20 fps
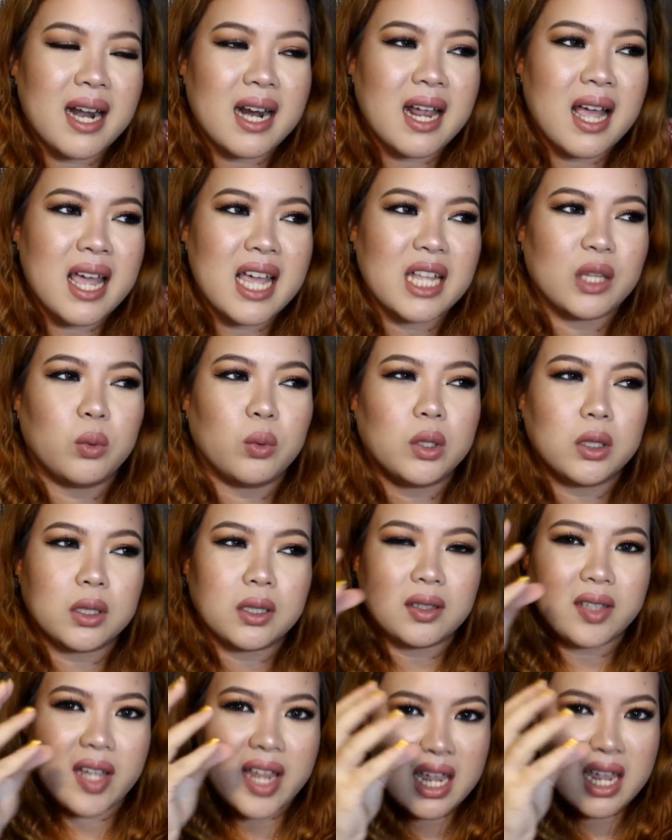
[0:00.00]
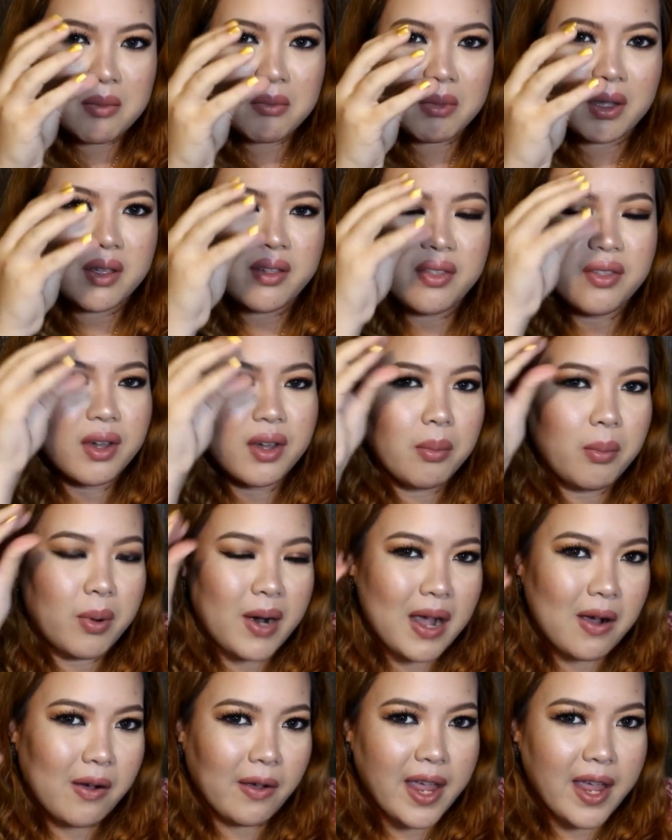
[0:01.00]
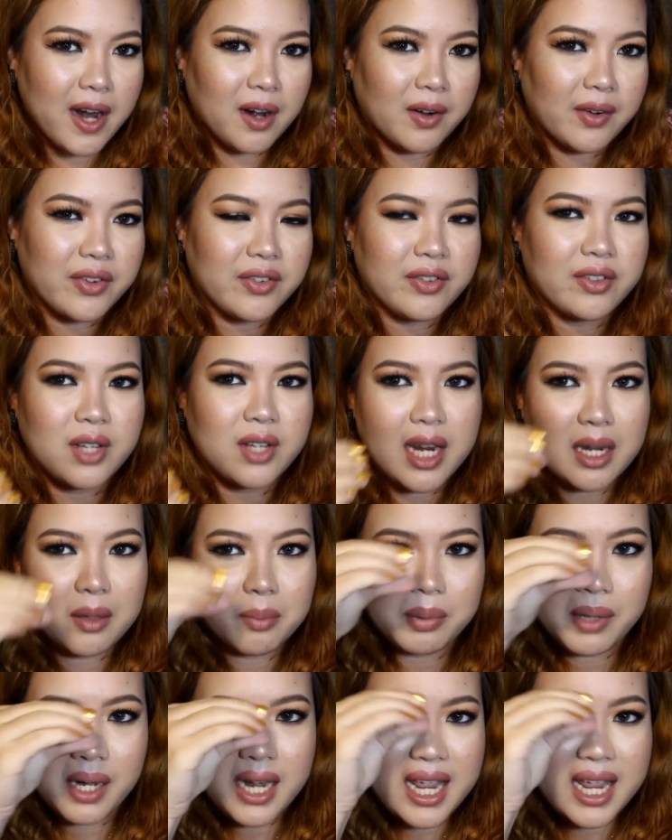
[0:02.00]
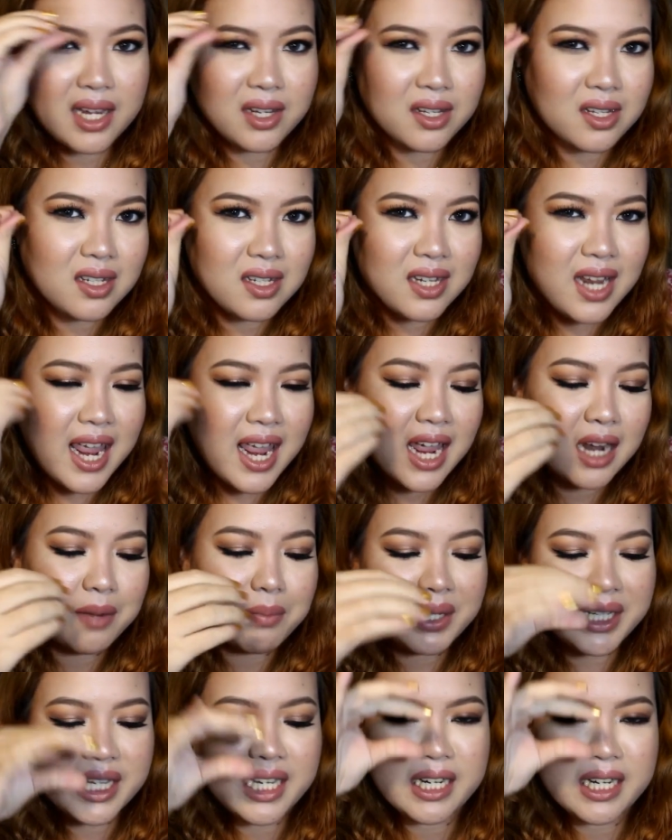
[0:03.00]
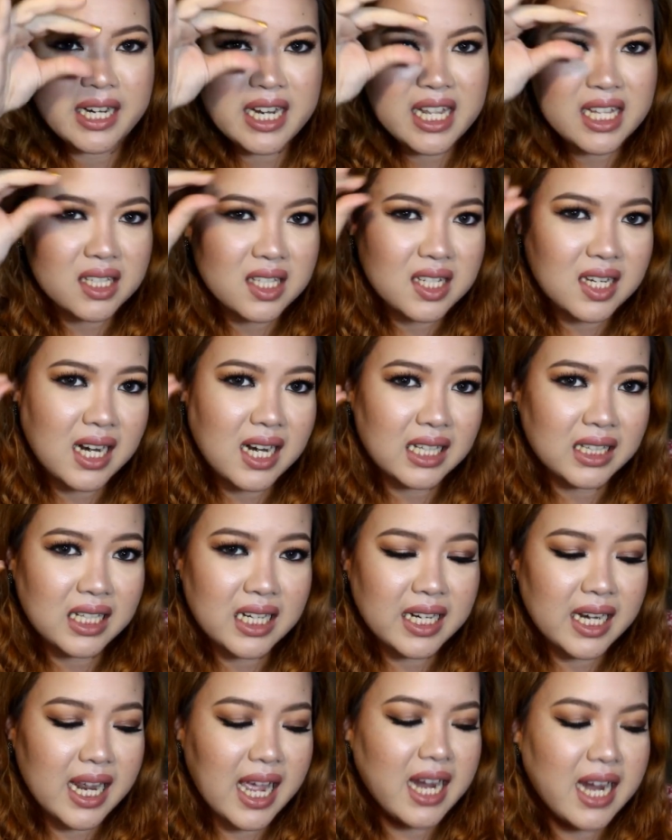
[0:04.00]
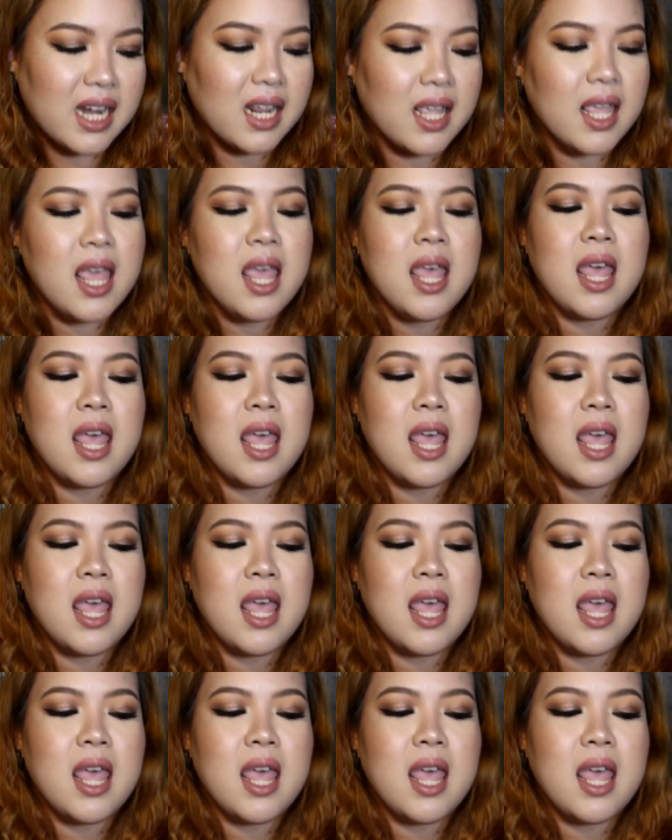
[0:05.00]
para it will tame the brow hairs in place and maging neat sila tingnan.